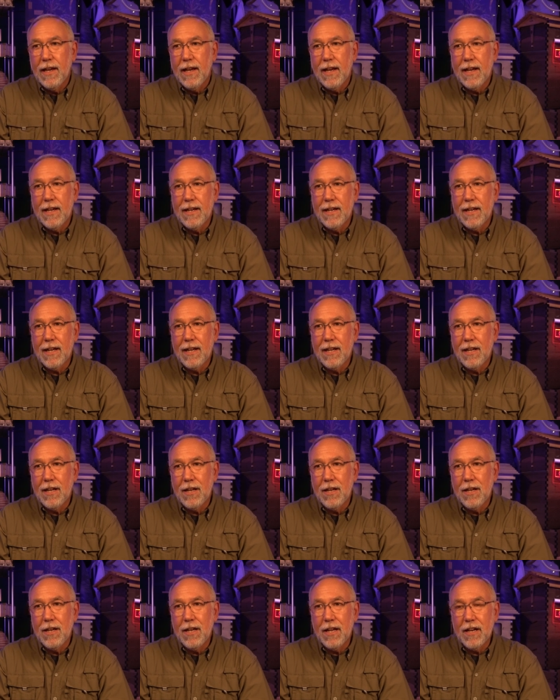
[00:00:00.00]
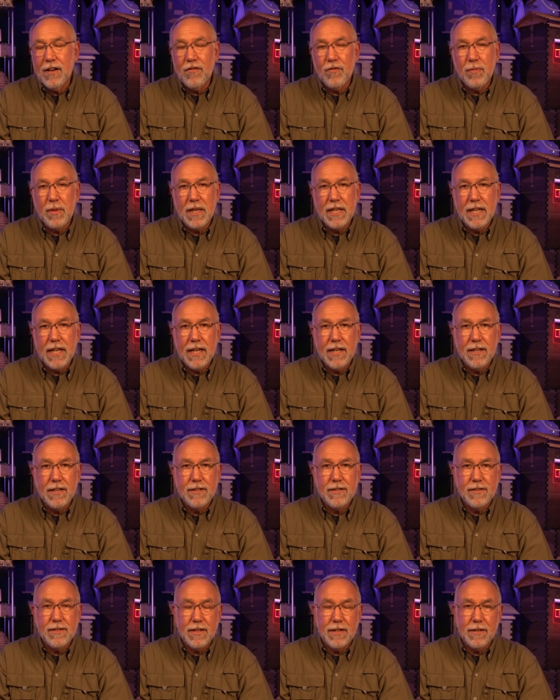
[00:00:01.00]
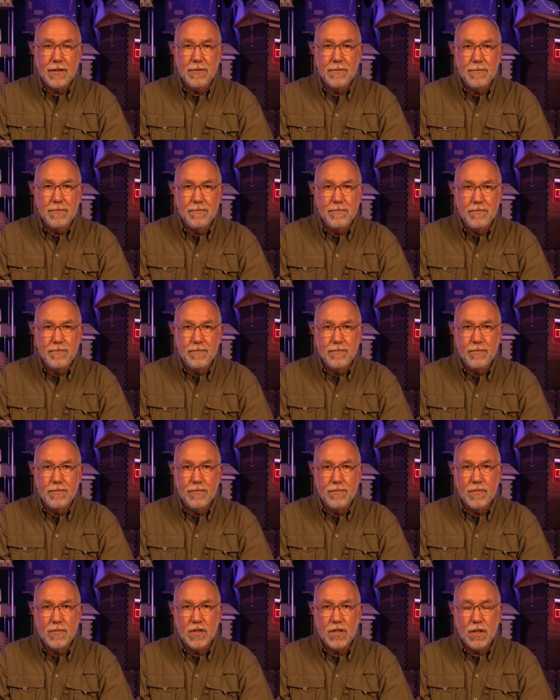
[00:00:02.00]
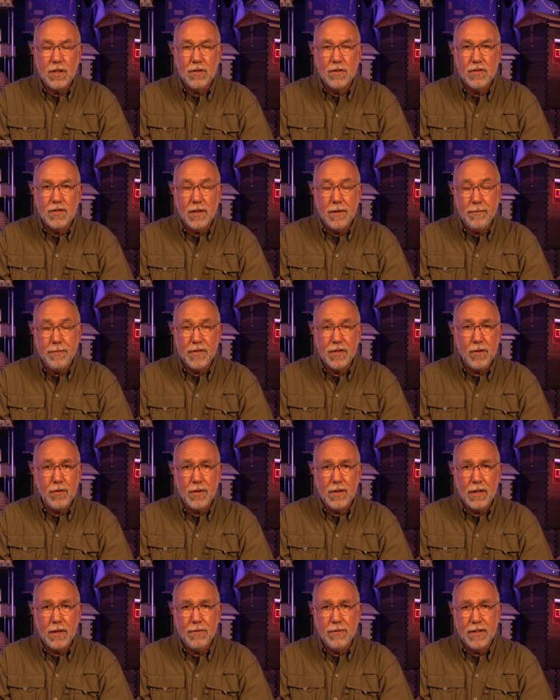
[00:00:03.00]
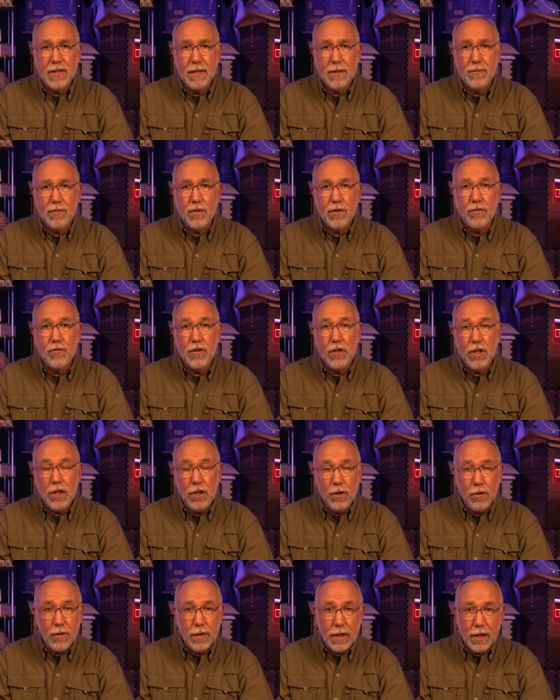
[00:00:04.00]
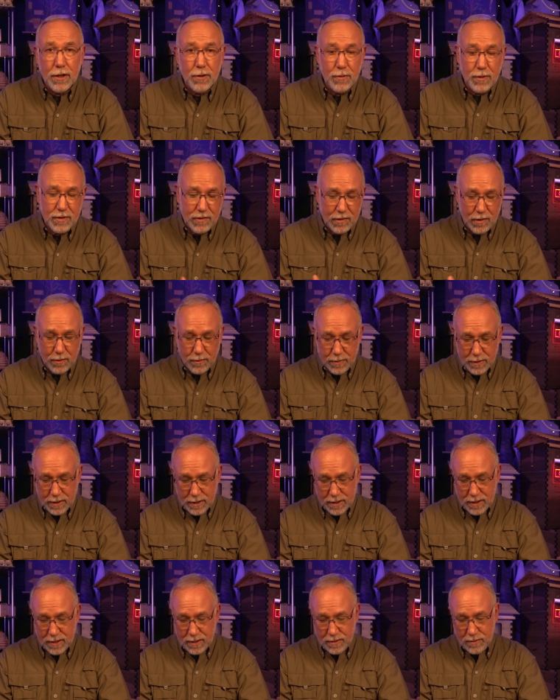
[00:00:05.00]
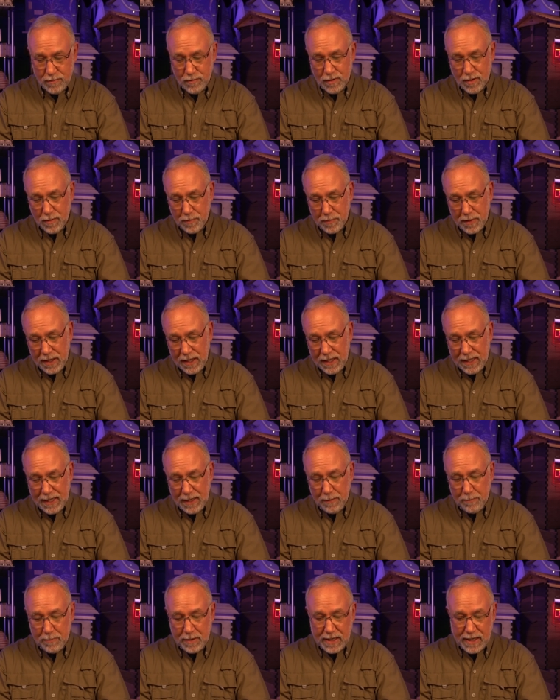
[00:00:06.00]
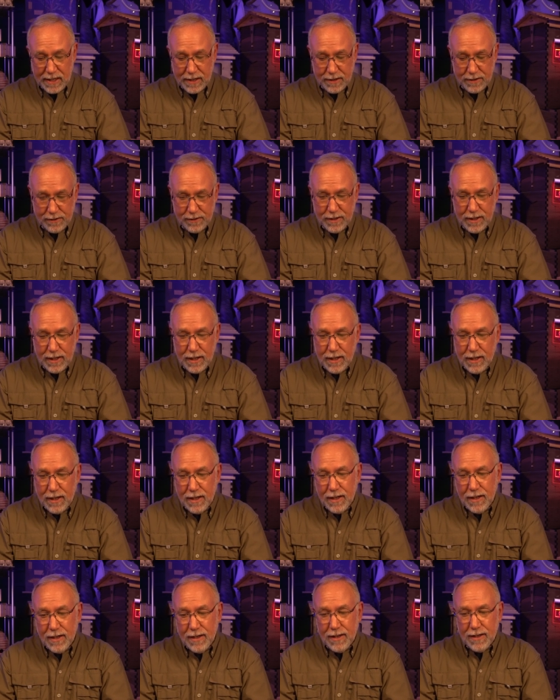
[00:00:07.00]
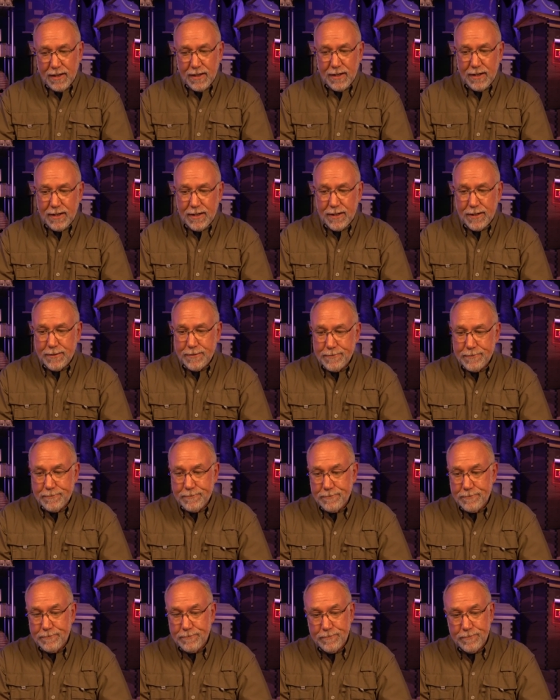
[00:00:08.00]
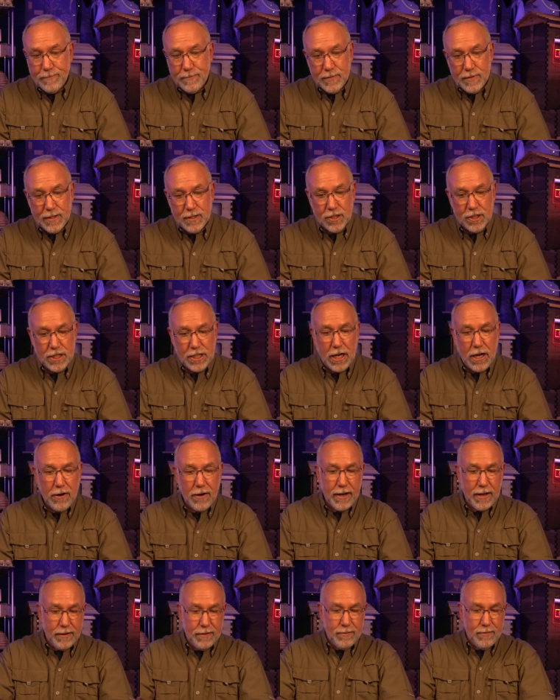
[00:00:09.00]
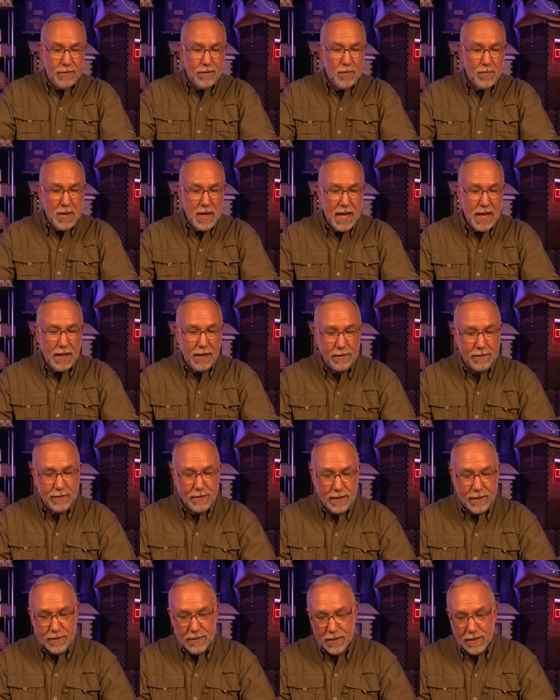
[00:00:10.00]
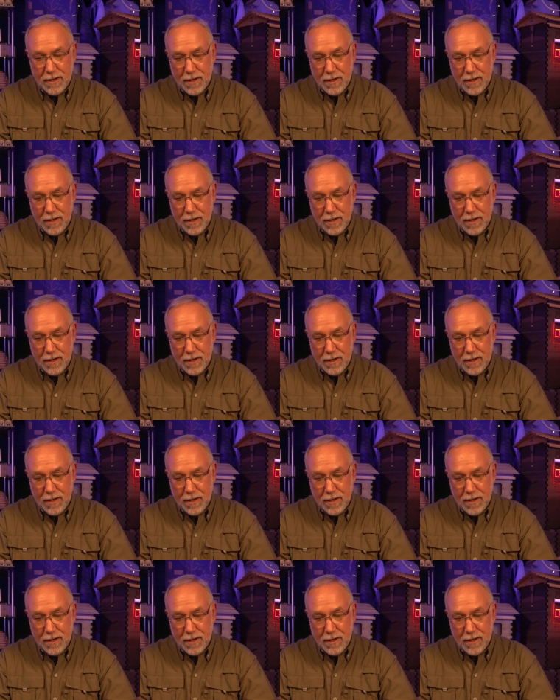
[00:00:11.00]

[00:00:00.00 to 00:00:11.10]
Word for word: and uh, none of my data is there. So something's going on with them. So if you know what's going on with BeeKeepPal, uh, share it with me down in the